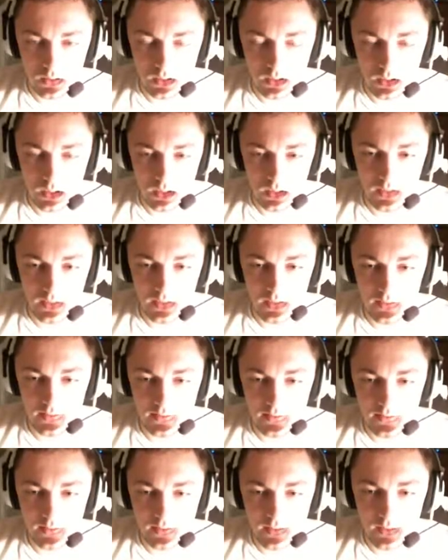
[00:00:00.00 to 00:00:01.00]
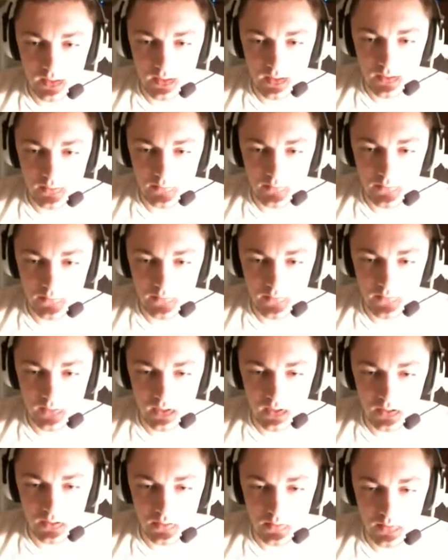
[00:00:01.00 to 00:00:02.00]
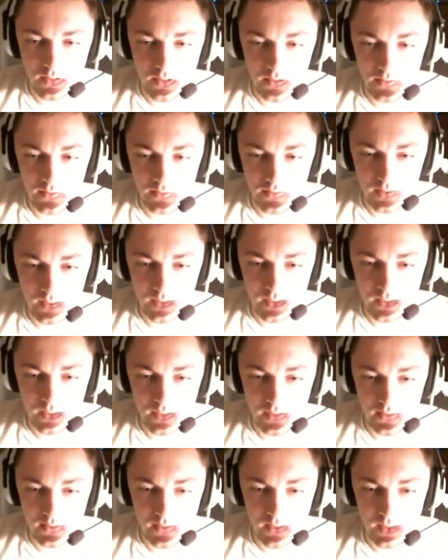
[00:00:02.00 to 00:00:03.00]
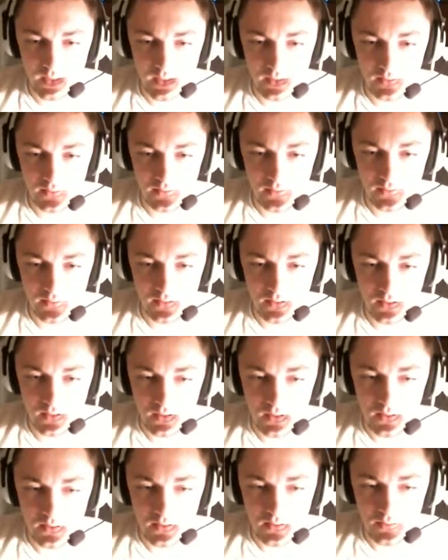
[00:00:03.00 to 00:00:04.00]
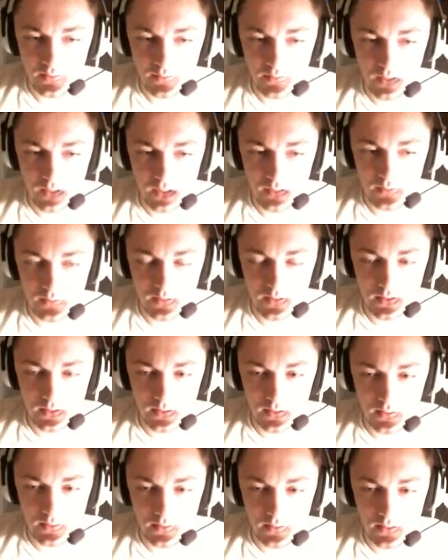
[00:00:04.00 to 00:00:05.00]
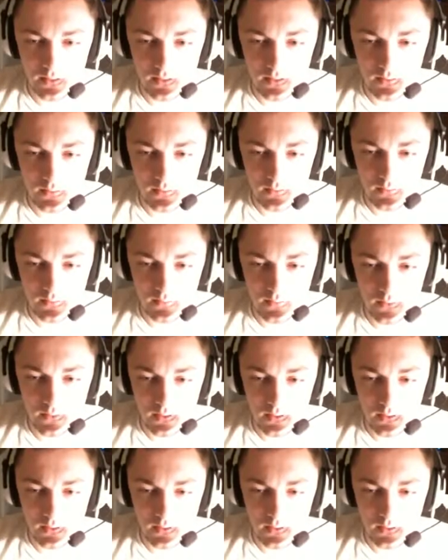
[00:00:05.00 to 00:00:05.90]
I need to get him to follow me so I can get to the house. There's probably a note on it somewhere.